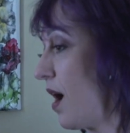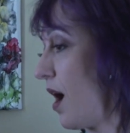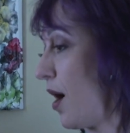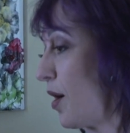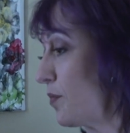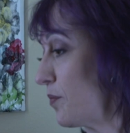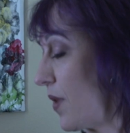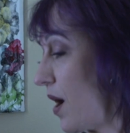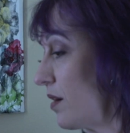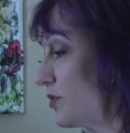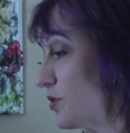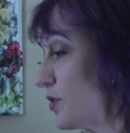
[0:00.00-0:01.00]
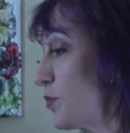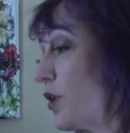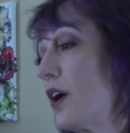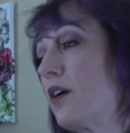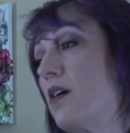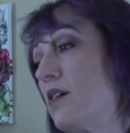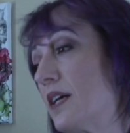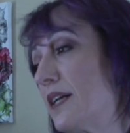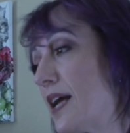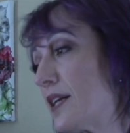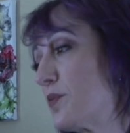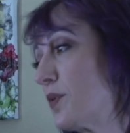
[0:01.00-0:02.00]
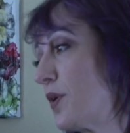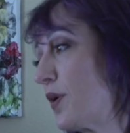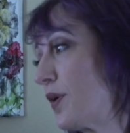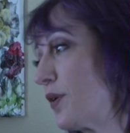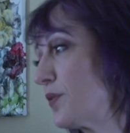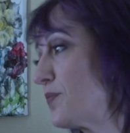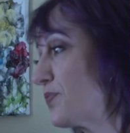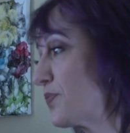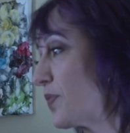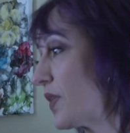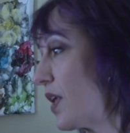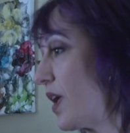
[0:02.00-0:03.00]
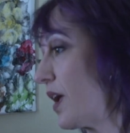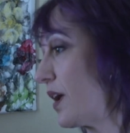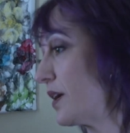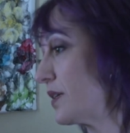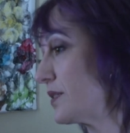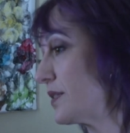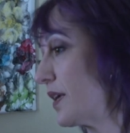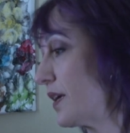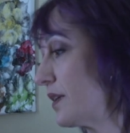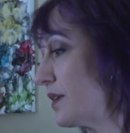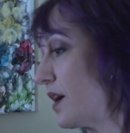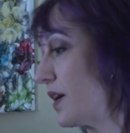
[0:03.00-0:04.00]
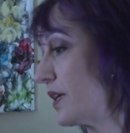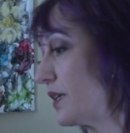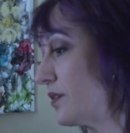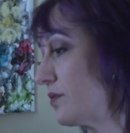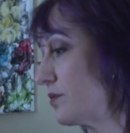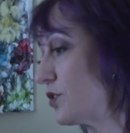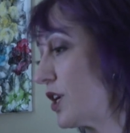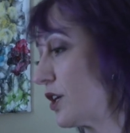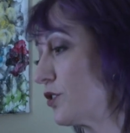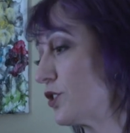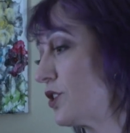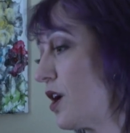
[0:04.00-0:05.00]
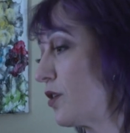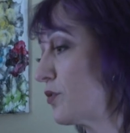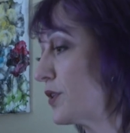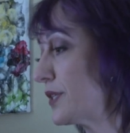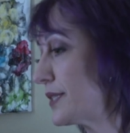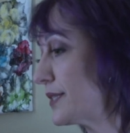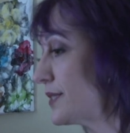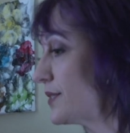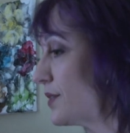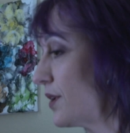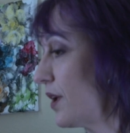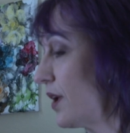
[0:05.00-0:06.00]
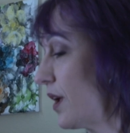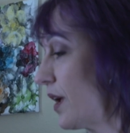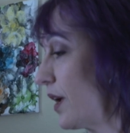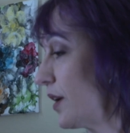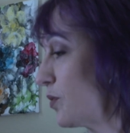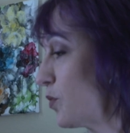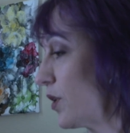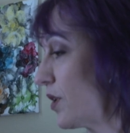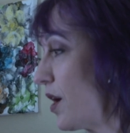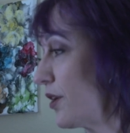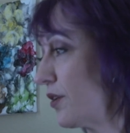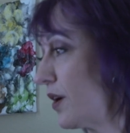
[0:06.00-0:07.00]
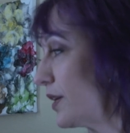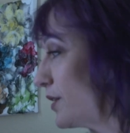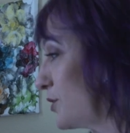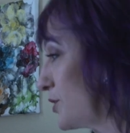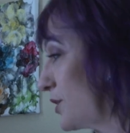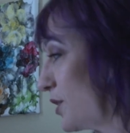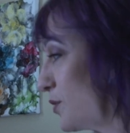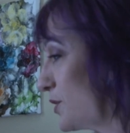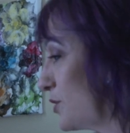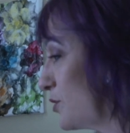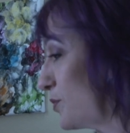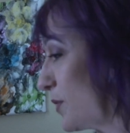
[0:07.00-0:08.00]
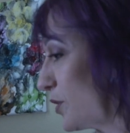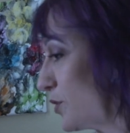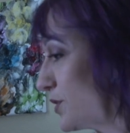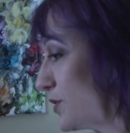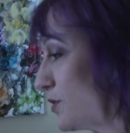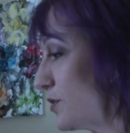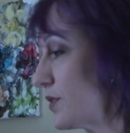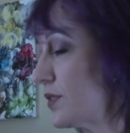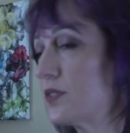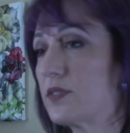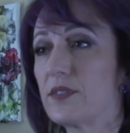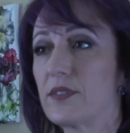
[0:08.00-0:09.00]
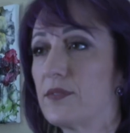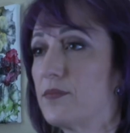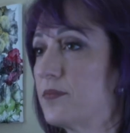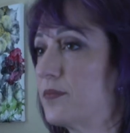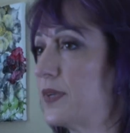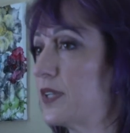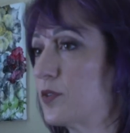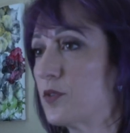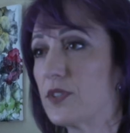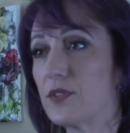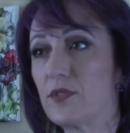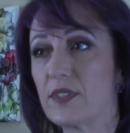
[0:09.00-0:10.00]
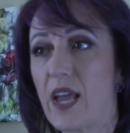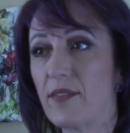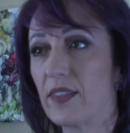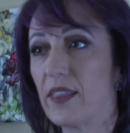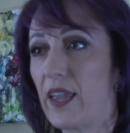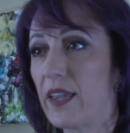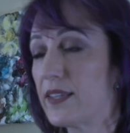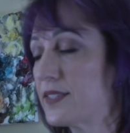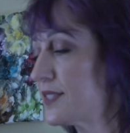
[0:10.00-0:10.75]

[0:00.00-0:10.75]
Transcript: I'll do the prayer, I'll connect with her, and then I check her chakras and work on her. I usually always use my crystals, because me and crystals have a thing.